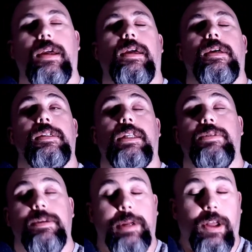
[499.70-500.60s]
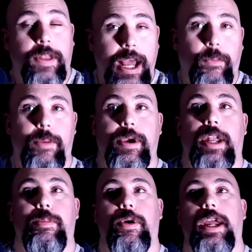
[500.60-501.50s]
So there was something like that we were going to
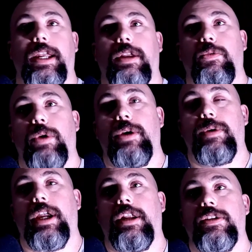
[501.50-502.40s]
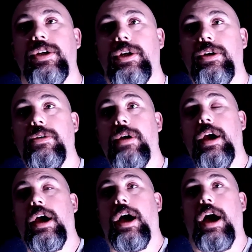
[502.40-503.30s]
put in. We were going to do
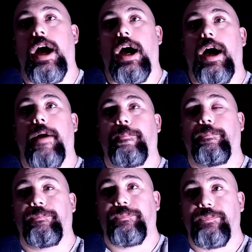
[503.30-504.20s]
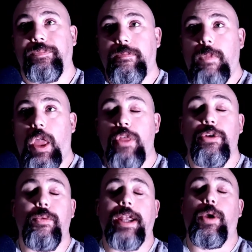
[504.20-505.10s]
the
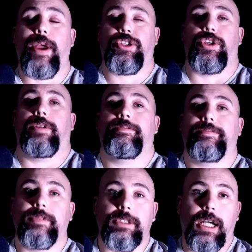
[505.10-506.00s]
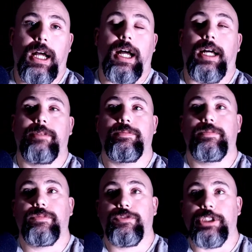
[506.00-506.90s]
red question
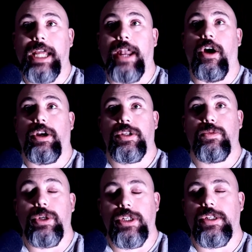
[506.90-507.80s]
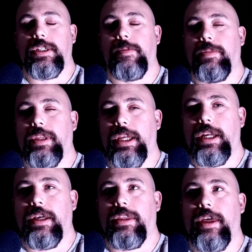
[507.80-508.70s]
for the Anarchs, which is
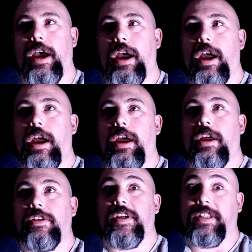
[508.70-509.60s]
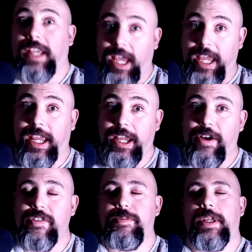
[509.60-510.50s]
something that today
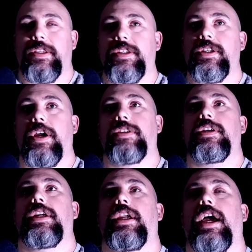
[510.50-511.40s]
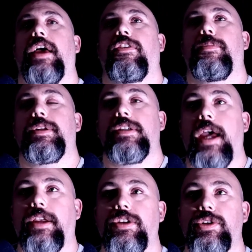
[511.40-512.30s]
I've been discussing as a
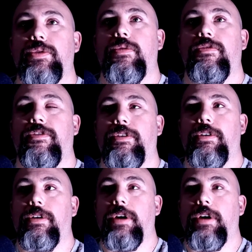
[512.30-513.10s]
potential for